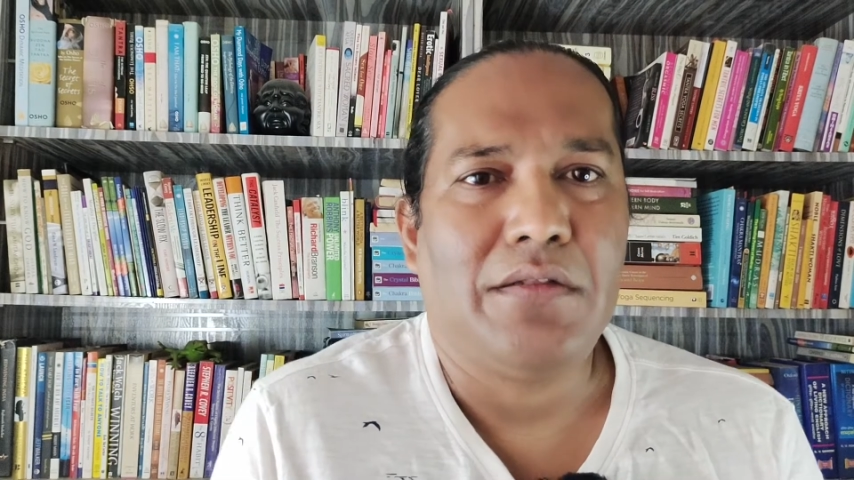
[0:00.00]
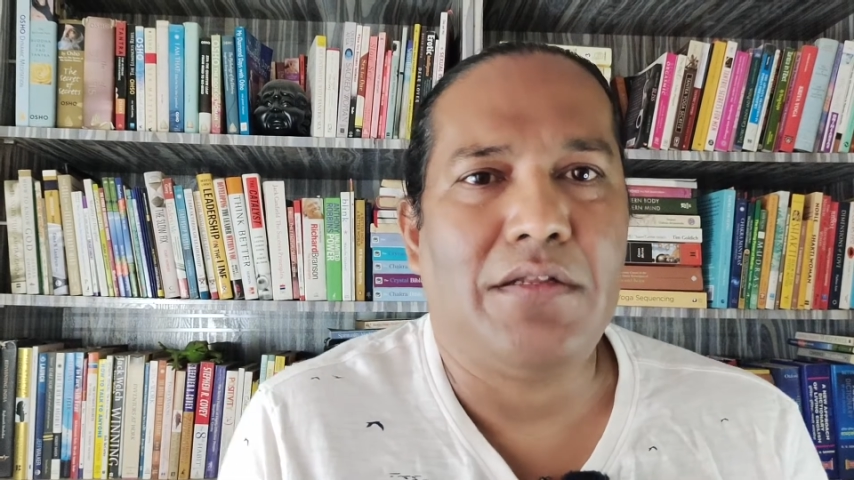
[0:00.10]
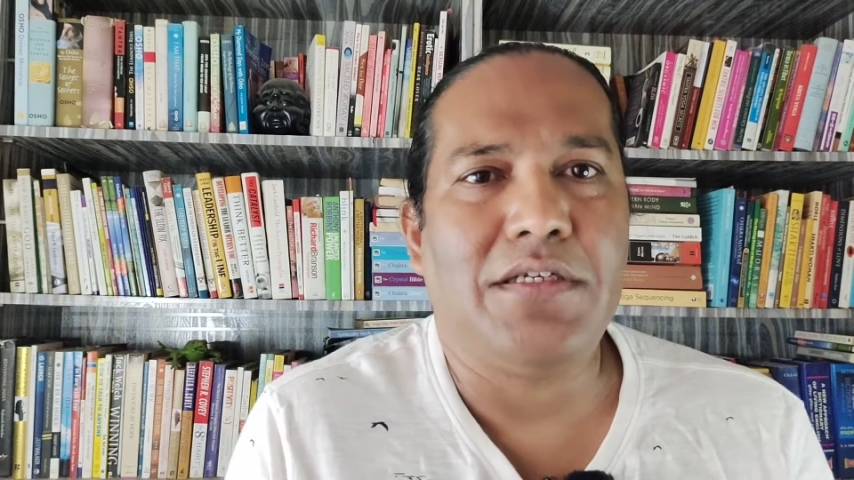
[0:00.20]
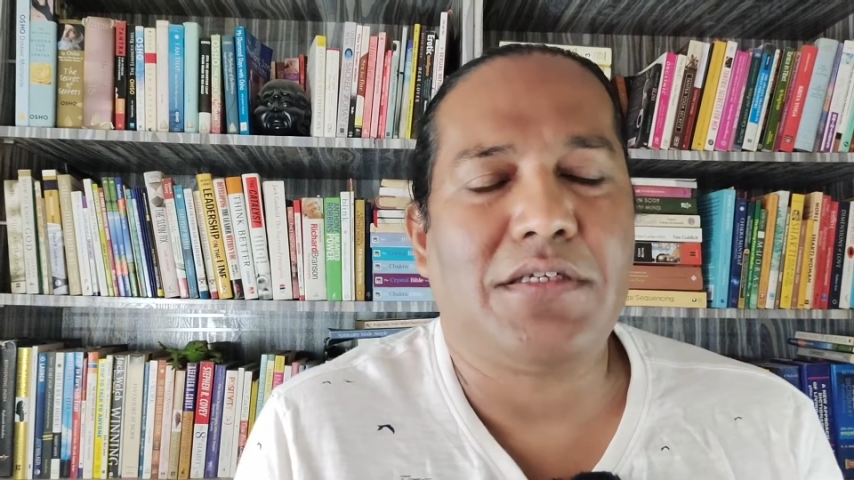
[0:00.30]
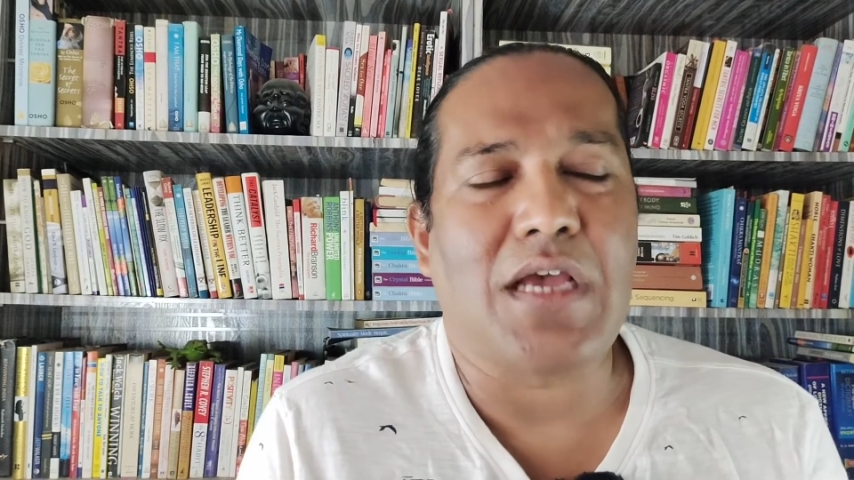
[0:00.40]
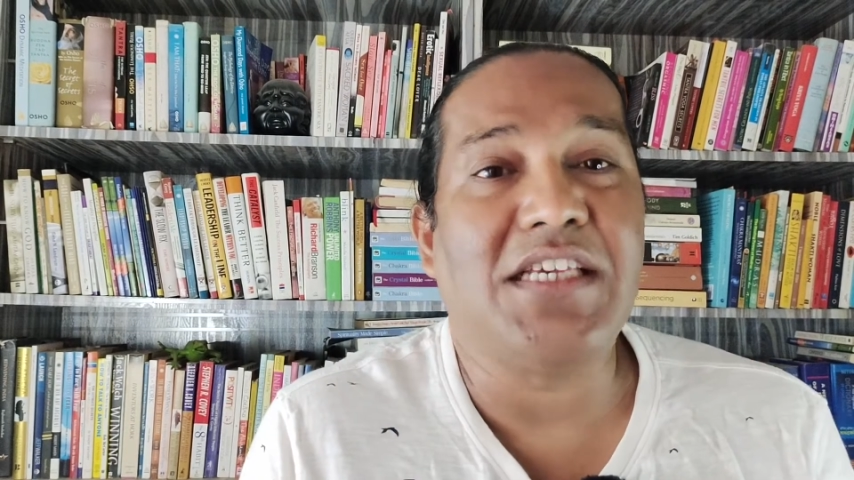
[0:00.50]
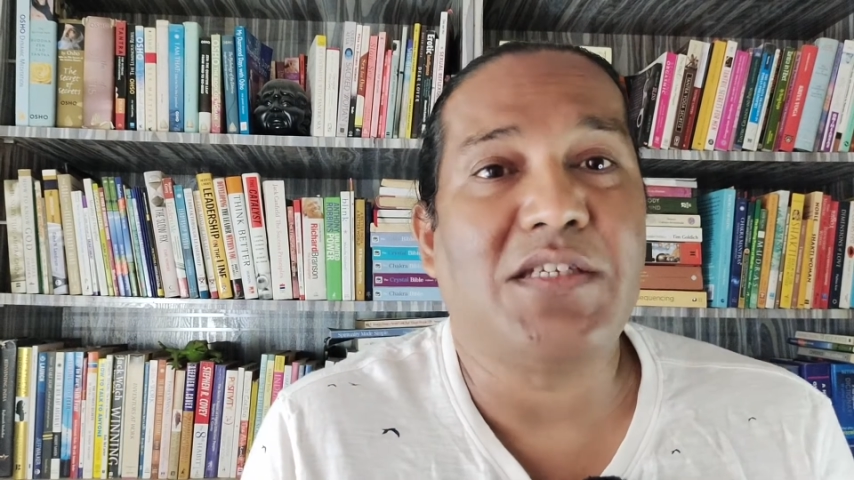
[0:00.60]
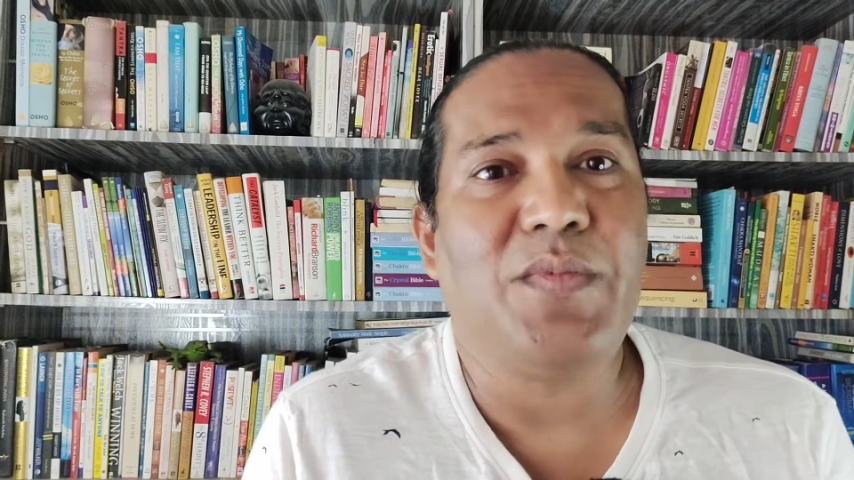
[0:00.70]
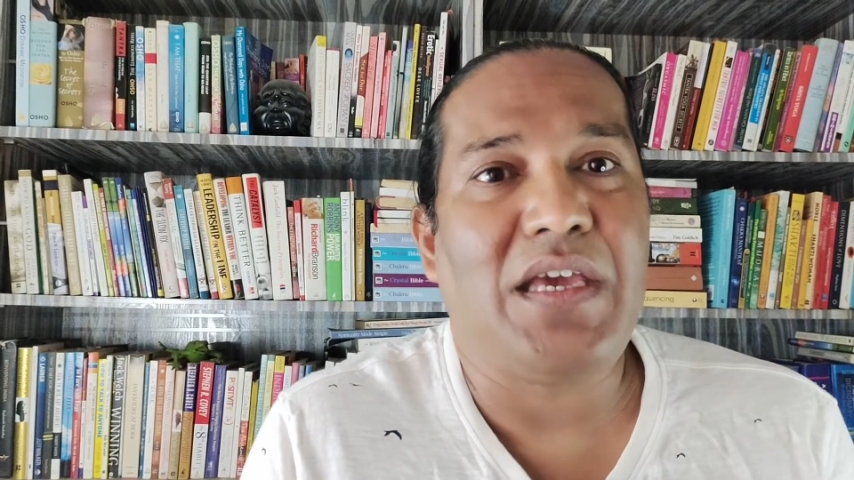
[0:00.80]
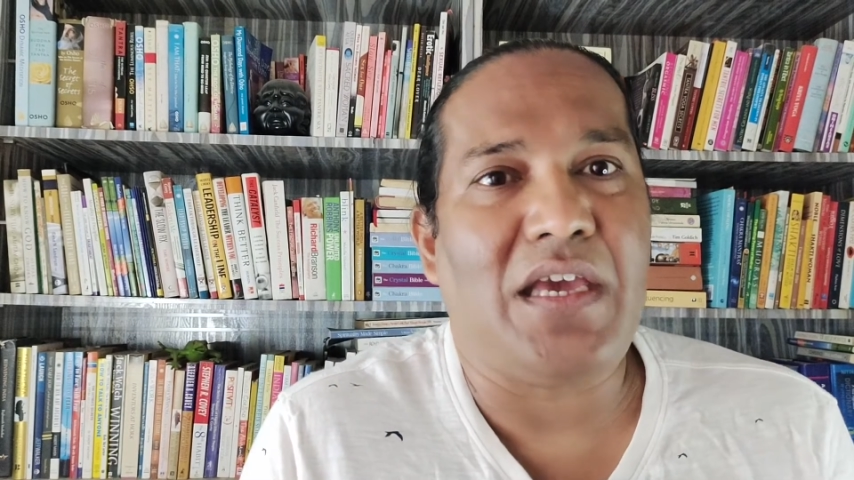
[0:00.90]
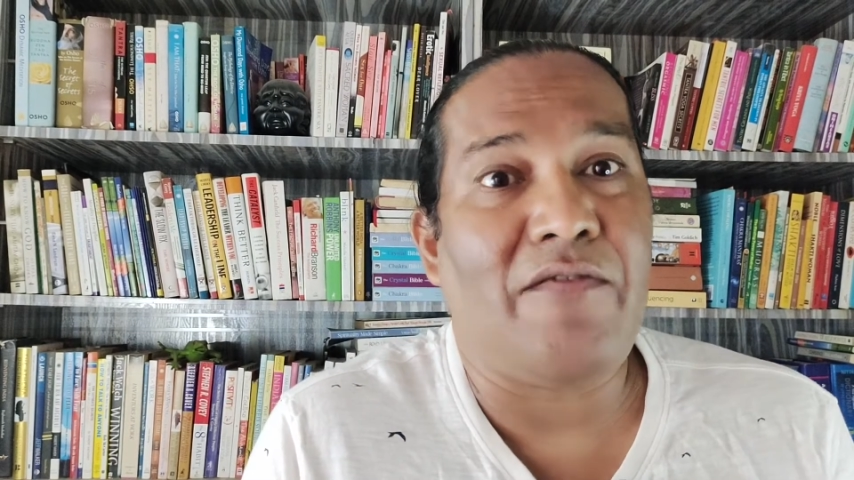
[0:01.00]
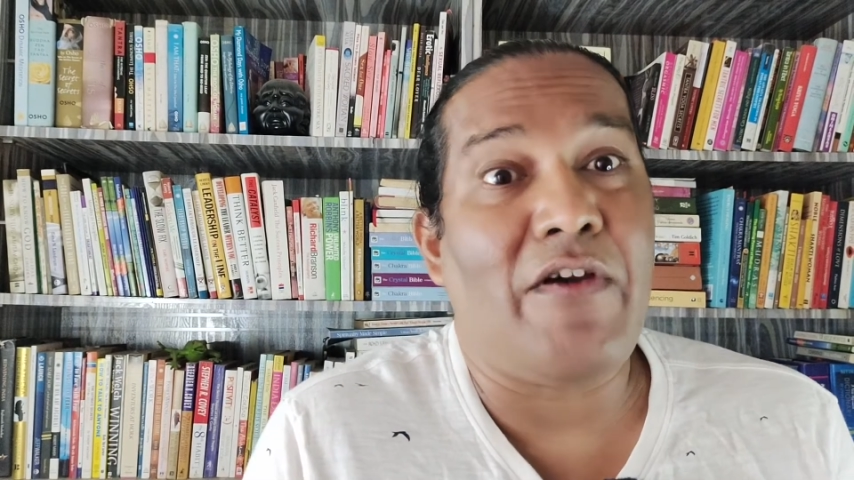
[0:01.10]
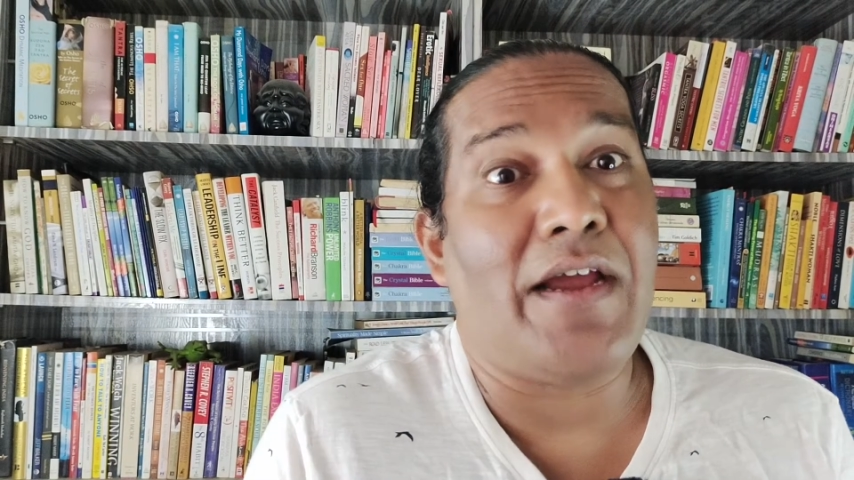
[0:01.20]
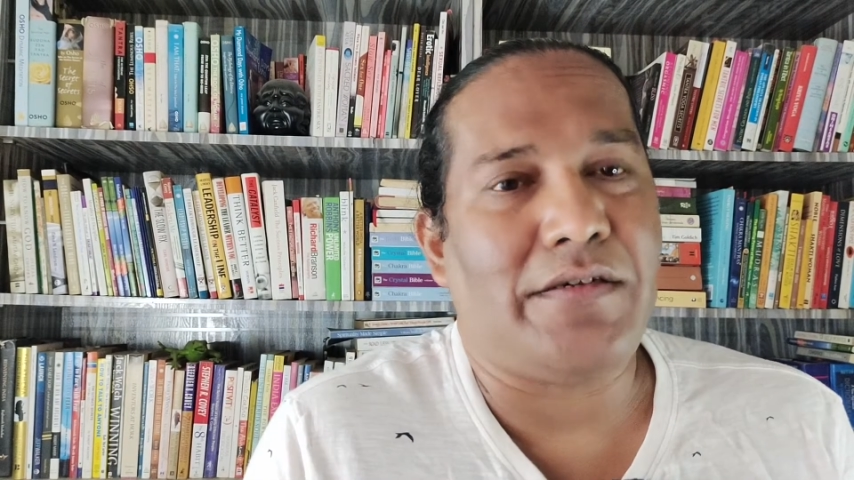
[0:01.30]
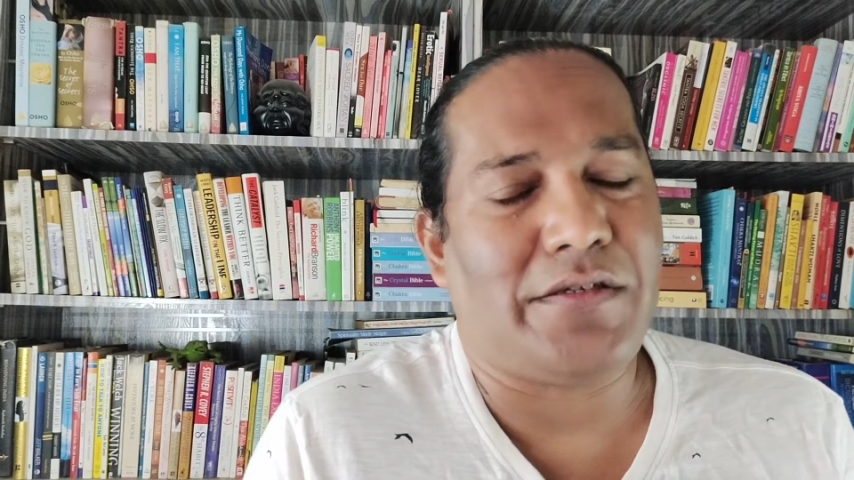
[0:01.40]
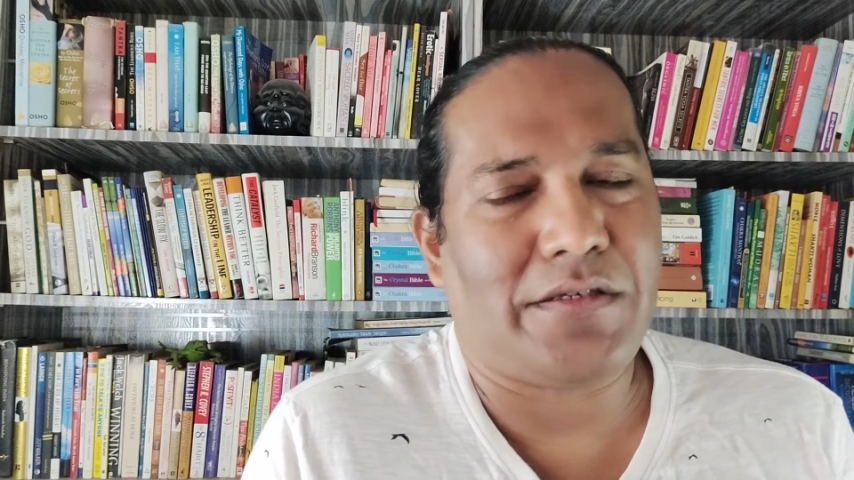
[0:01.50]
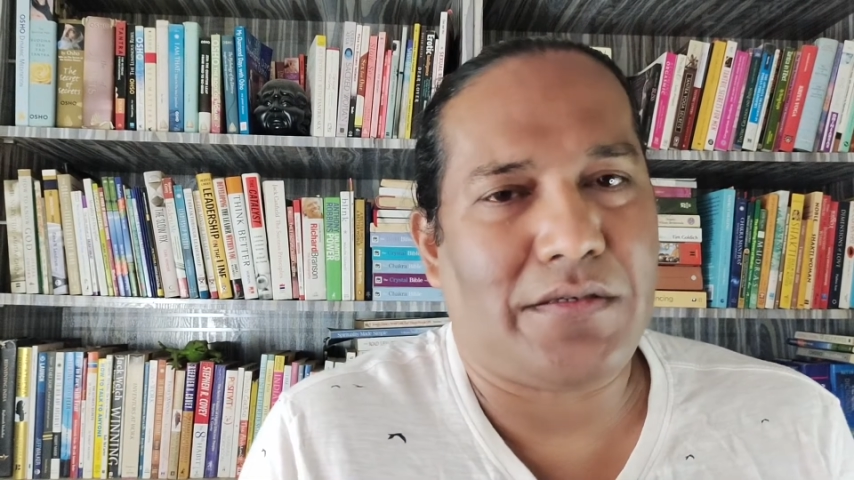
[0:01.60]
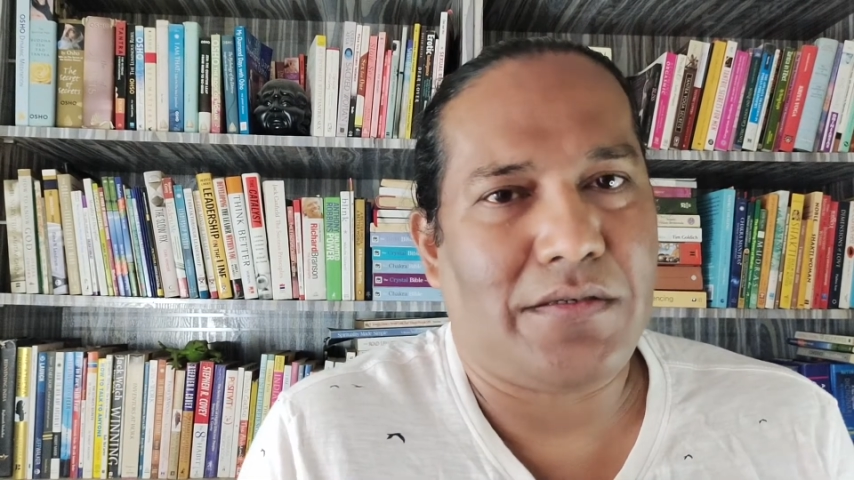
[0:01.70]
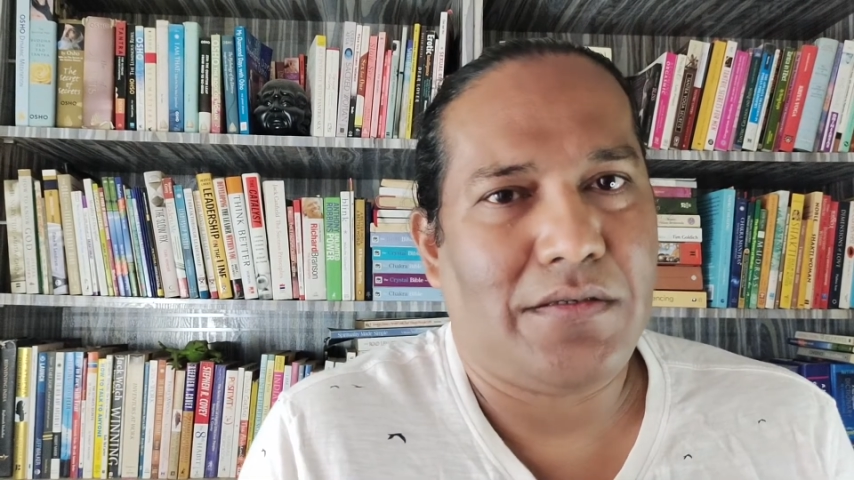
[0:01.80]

these seismic events